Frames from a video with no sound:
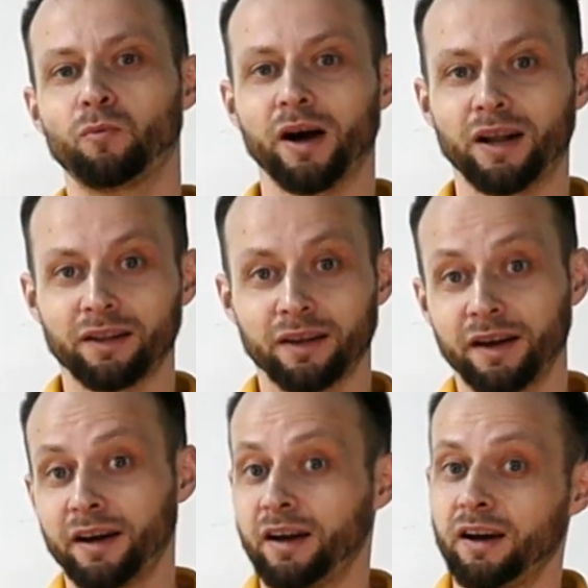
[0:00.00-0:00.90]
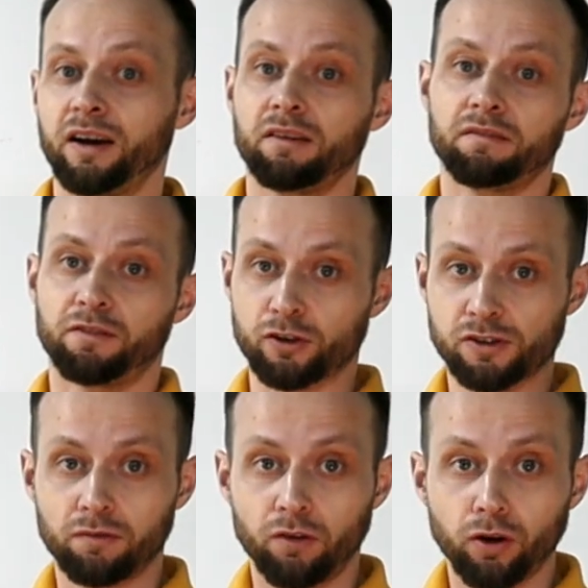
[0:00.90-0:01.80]
Well, first
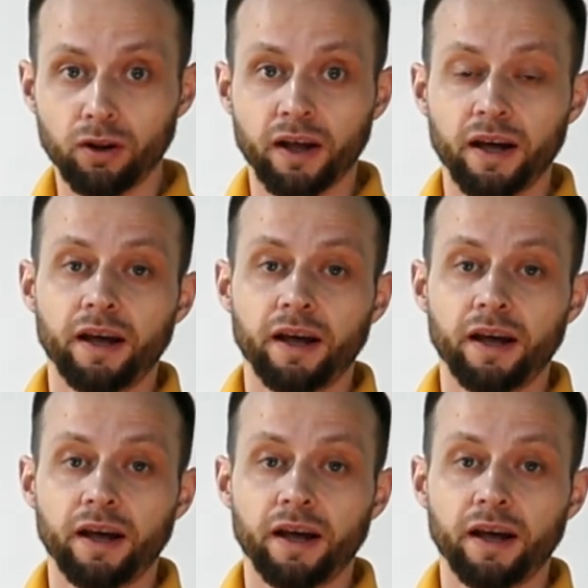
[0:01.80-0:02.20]
of all,